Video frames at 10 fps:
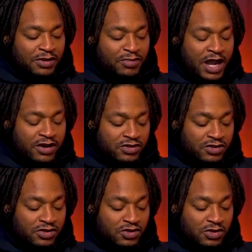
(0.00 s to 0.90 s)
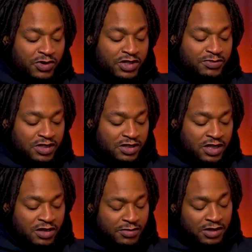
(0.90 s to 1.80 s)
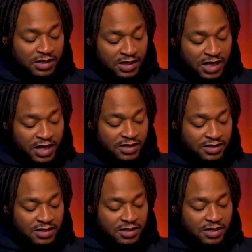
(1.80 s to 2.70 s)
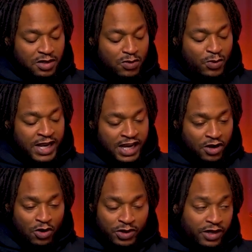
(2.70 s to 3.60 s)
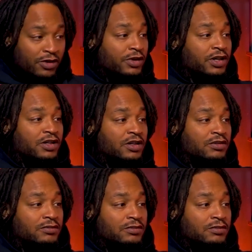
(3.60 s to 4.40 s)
Packers are gonna score some points, but the thing about the Lions, we know they're gonna run it up.